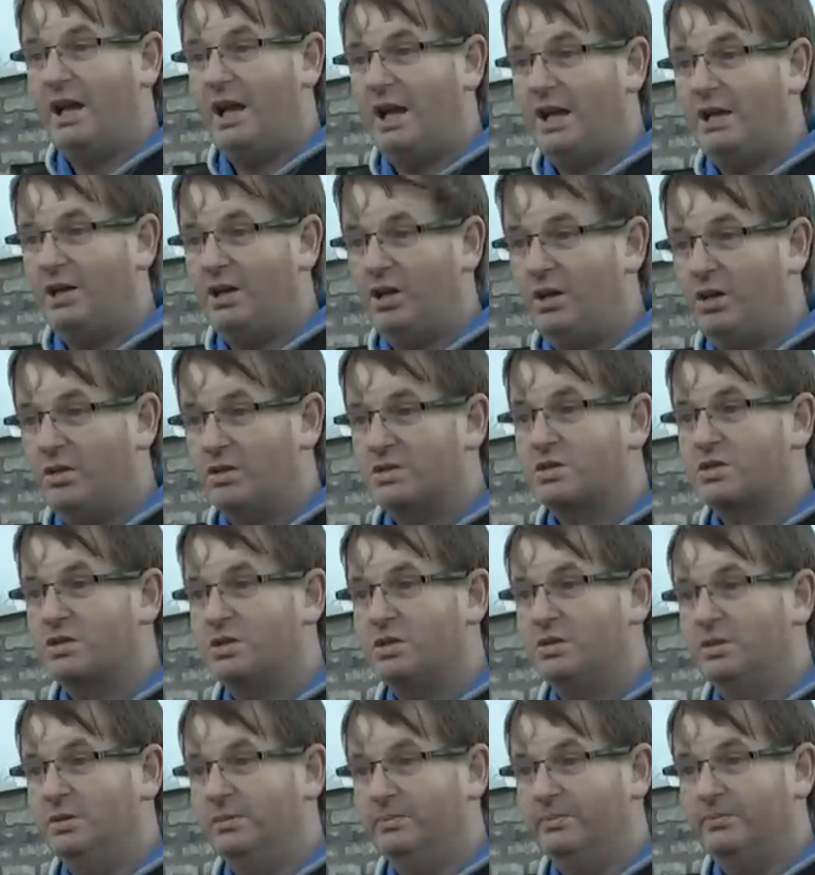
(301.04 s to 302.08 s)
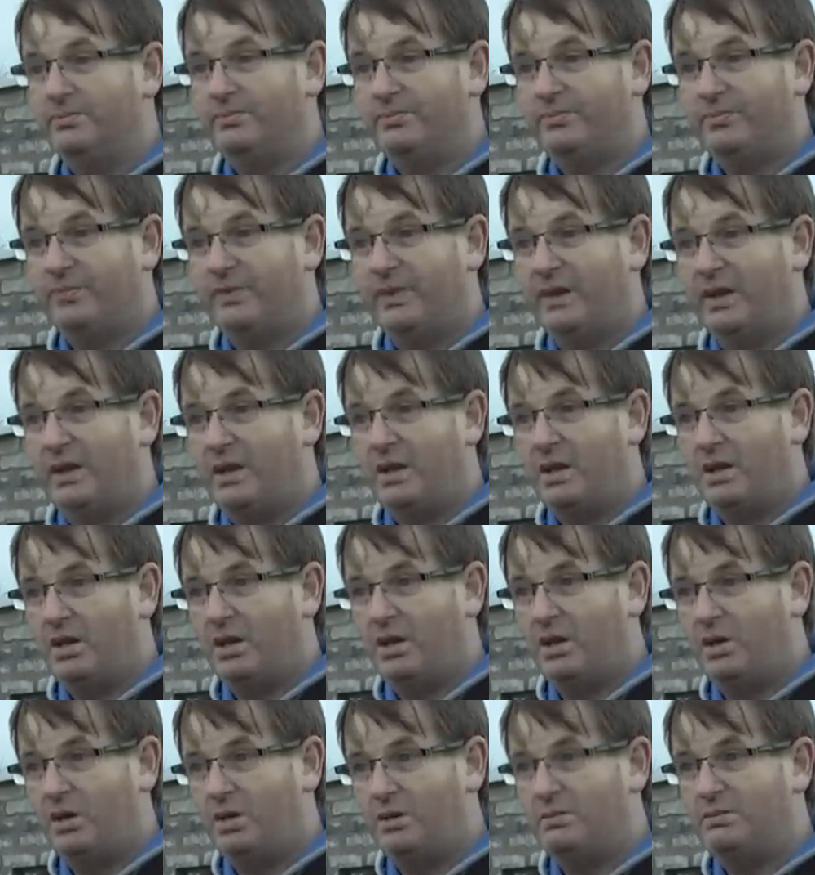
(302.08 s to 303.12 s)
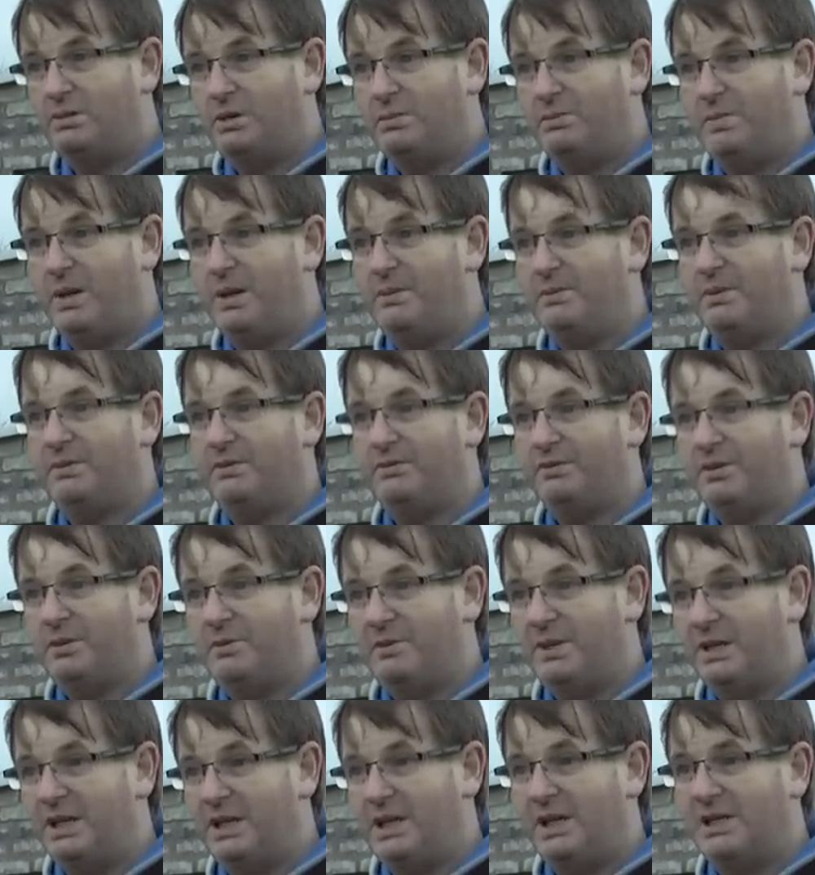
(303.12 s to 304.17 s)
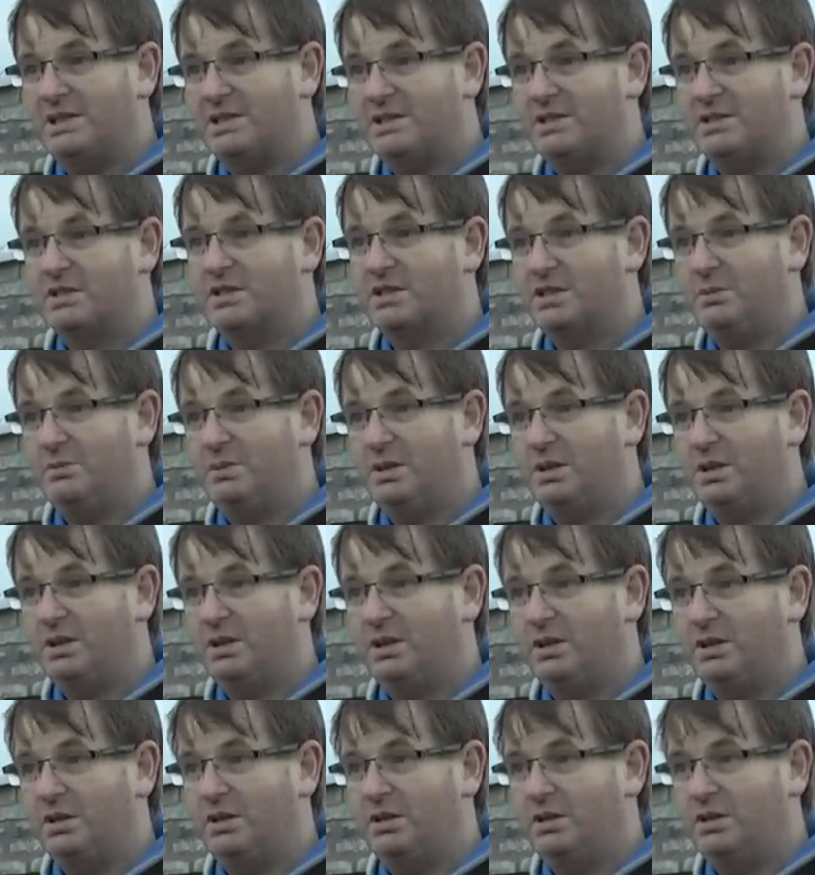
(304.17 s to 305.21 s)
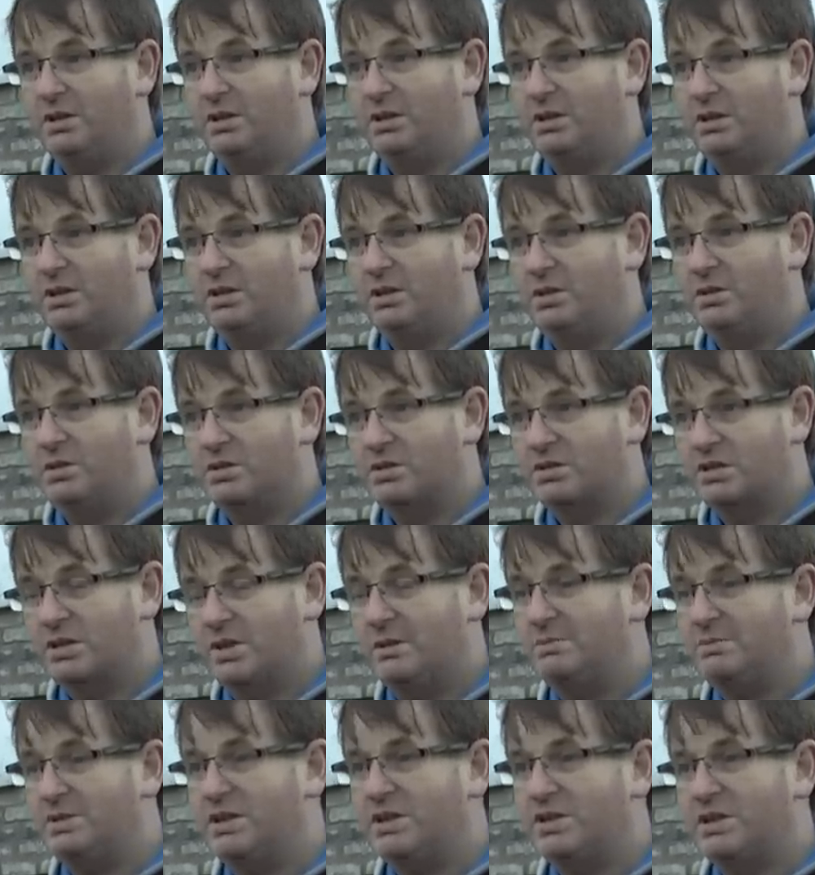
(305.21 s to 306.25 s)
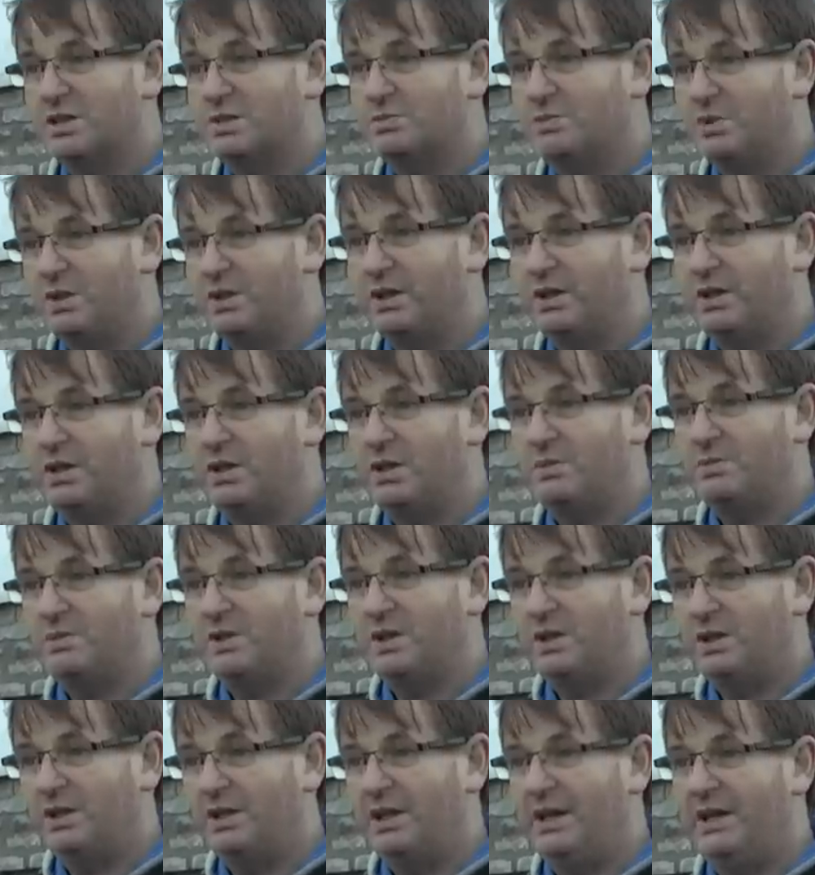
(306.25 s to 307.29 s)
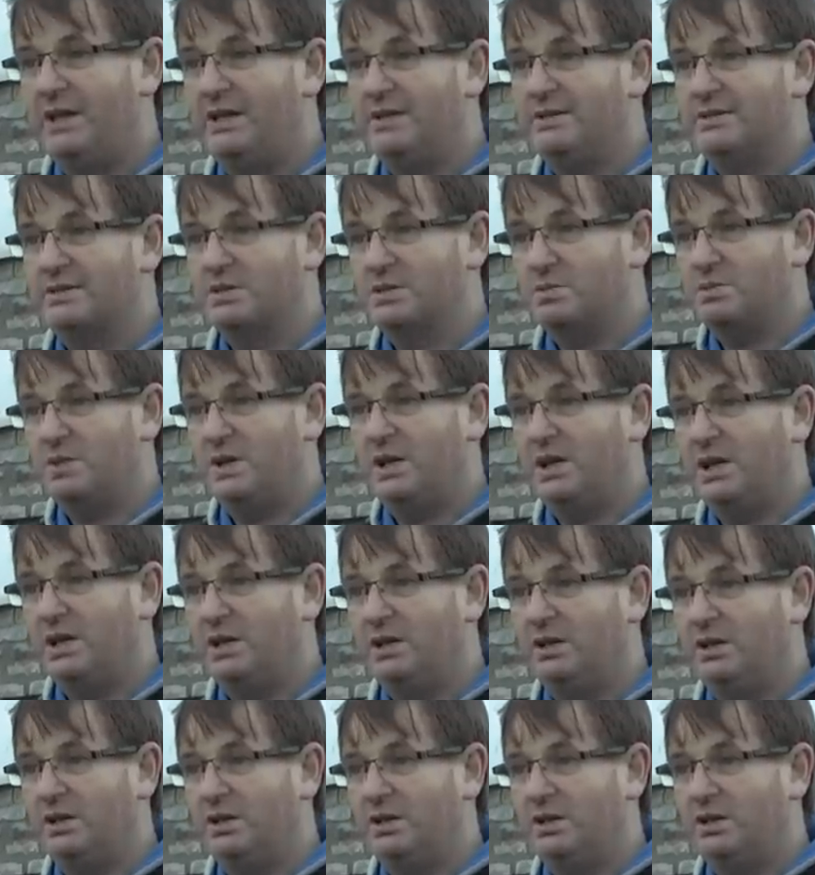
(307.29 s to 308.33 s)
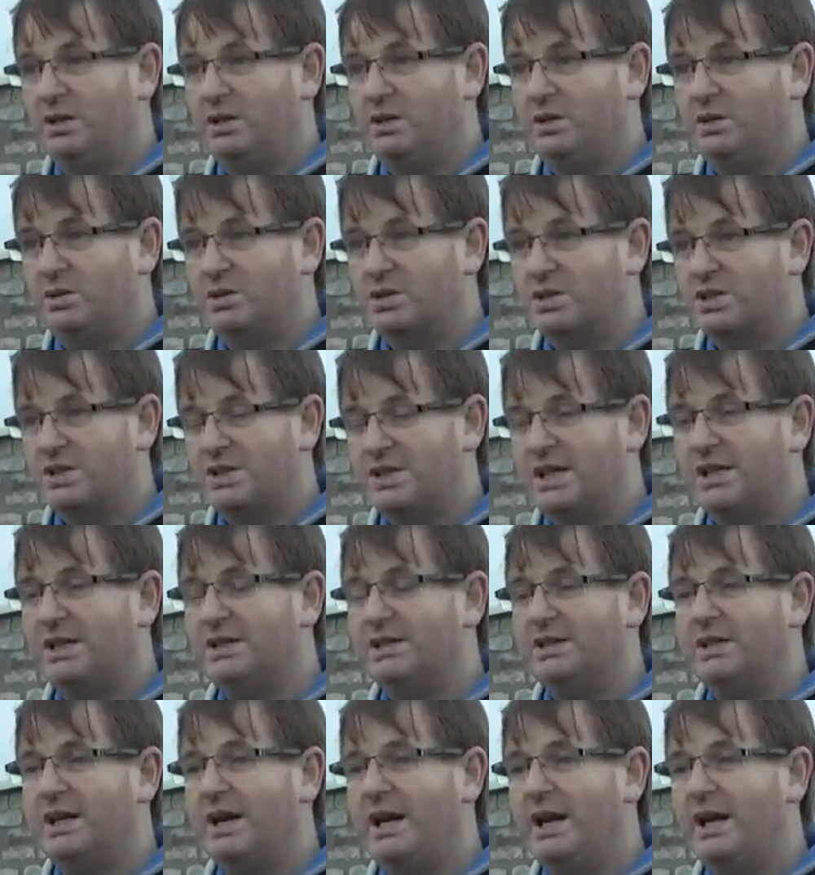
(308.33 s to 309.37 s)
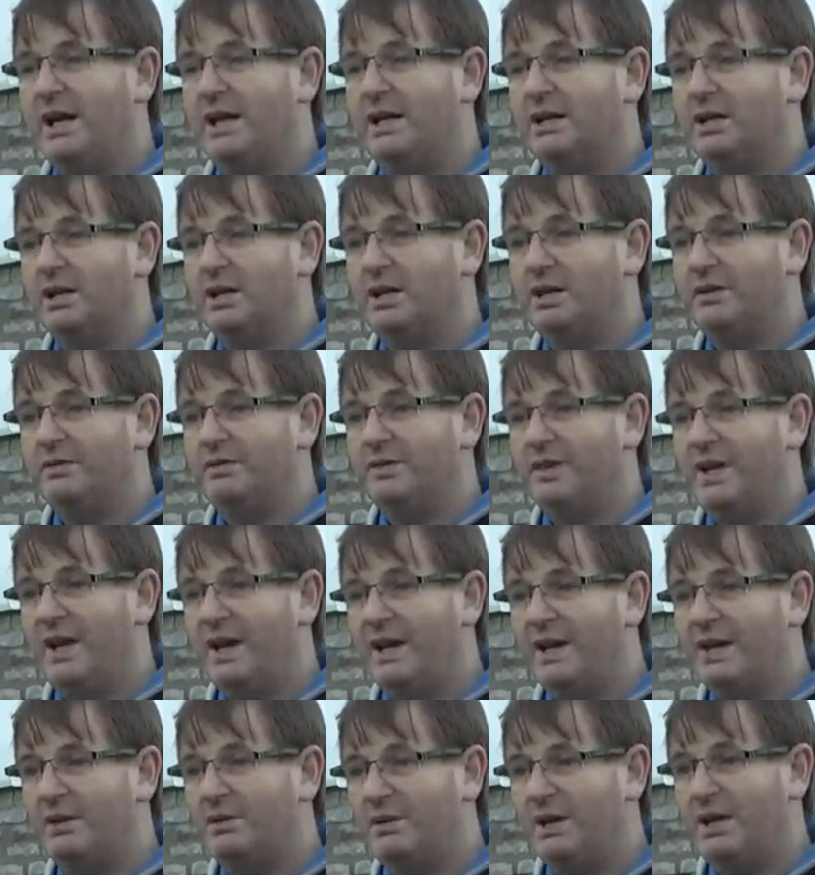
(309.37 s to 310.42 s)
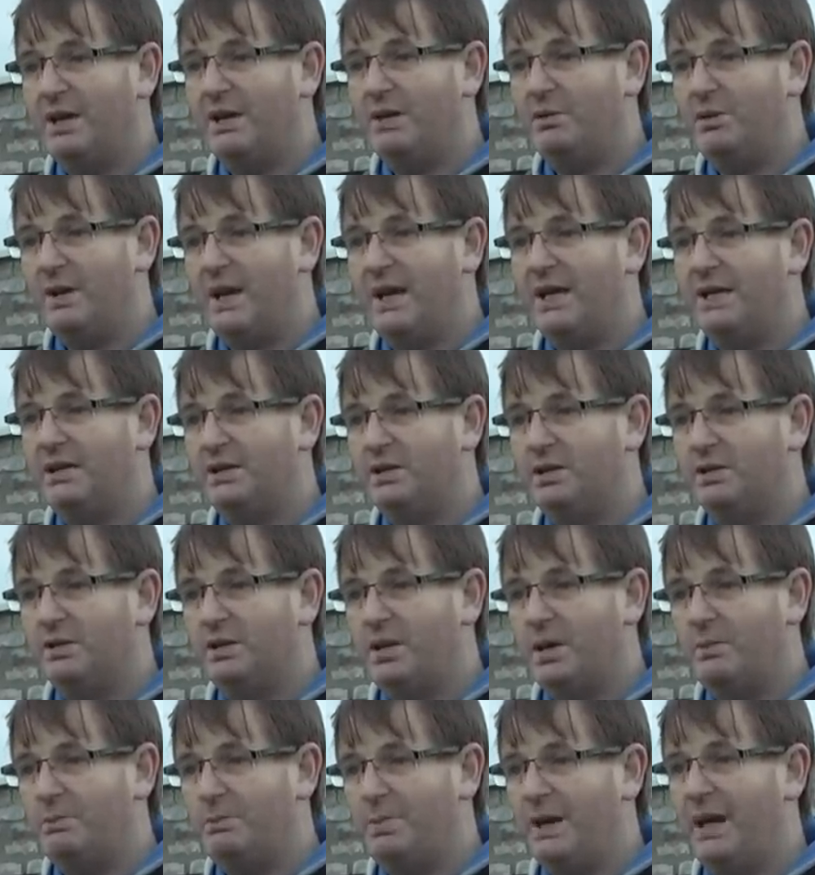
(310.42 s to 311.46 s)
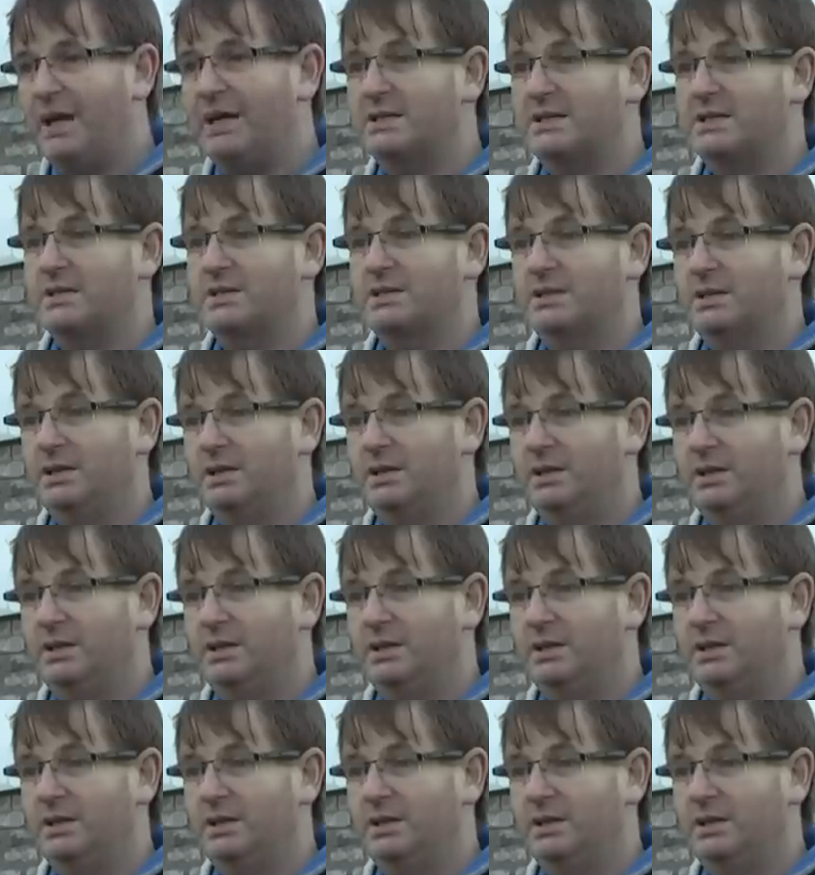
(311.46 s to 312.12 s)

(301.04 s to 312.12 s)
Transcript: and also ordinary people from the nationalist community who simply just want to get on with their lives as well, who are sick and tired of the IRA riding on their backs